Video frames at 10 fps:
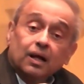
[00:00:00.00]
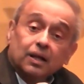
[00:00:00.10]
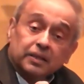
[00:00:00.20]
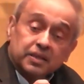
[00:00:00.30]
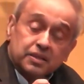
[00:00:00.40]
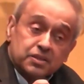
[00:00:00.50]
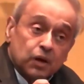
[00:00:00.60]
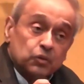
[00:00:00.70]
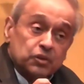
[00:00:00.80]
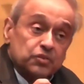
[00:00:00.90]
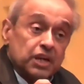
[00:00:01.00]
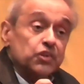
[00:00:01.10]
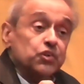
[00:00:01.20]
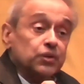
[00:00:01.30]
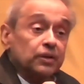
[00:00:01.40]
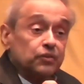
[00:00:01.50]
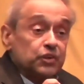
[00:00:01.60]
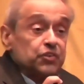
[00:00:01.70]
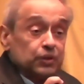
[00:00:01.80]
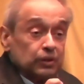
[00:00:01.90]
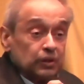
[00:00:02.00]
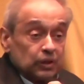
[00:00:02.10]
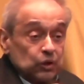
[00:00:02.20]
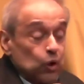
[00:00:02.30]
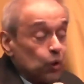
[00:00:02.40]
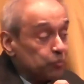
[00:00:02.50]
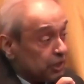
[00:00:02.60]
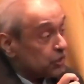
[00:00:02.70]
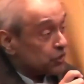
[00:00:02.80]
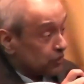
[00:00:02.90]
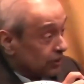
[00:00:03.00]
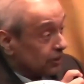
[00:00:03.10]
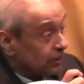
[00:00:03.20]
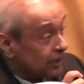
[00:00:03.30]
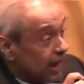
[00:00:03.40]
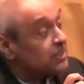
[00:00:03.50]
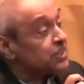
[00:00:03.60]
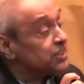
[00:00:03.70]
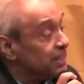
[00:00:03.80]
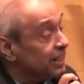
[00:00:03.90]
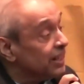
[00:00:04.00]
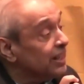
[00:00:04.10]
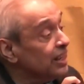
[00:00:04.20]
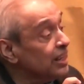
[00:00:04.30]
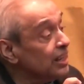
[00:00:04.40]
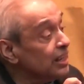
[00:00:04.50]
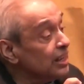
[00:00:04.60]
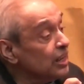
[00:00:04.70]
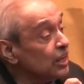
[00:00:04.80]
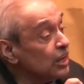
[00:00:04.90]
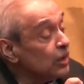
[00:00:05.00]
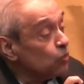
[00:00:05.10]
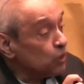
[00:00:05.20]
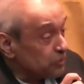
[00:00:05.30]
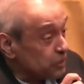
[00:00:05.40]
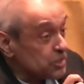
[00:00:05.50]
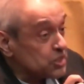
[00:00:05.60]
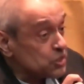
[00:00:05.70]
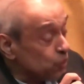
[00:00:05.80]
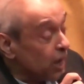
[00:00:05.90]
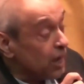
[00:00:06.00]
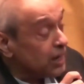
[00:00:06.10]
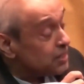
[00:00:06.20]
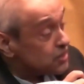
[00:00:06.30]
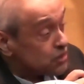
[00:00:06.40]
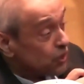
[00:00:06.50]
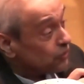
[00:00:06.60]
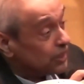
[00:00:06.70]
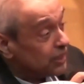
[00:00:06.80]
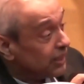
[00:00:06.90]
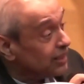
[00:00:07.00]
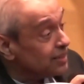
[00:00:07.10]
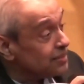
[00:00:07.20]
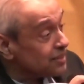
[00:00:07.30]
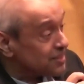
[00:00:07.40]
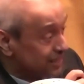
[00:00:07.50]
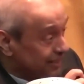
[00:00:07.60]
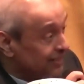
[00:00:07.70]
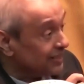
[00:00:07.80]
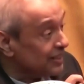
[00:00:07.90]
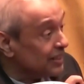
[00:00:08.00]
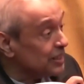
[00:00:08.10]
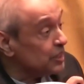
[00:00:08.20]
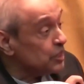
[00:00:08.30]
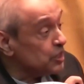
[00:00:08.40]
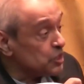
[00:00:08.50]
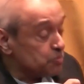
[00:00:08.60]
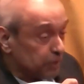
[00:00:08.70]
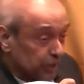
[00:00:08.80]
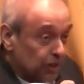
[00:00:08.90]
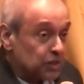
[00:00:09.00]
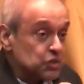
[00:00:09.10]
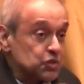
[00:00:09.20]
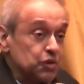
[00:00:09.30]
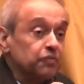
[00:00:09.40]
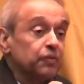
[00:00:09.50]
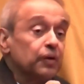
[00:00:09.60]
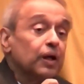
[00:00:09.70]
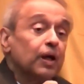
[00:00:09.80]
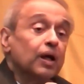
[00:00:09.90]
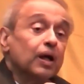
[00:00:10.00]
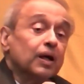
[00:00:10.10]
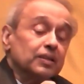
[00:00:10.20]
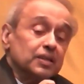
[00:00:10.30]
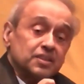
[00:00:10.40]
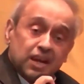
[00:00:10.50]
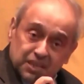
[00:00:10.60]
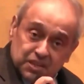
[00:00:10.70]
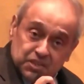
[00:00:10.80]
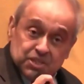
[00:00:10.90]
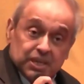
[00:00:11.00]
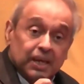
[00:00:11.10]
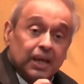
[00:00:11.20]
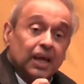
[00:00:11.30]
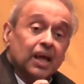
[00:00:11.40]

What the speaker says: the Southeast Asian Regional Cooperation entity, one of the reasons why it has not really succeeded is because of the tendency,